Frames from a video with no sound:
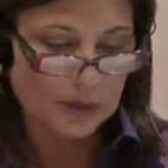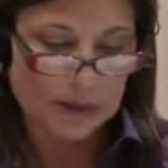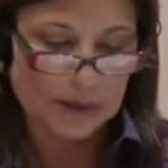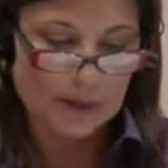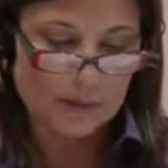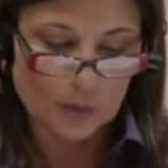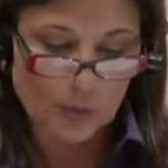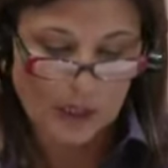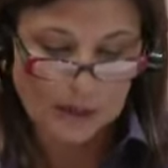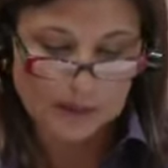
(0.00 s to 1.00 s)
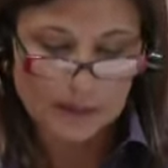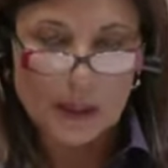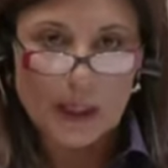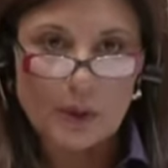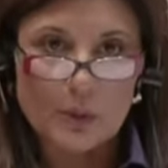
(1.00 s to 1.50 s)
agencies to
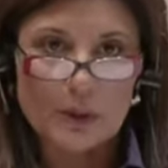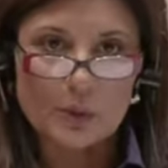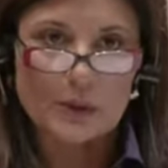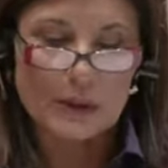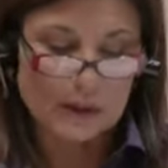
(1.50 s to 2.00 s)
look at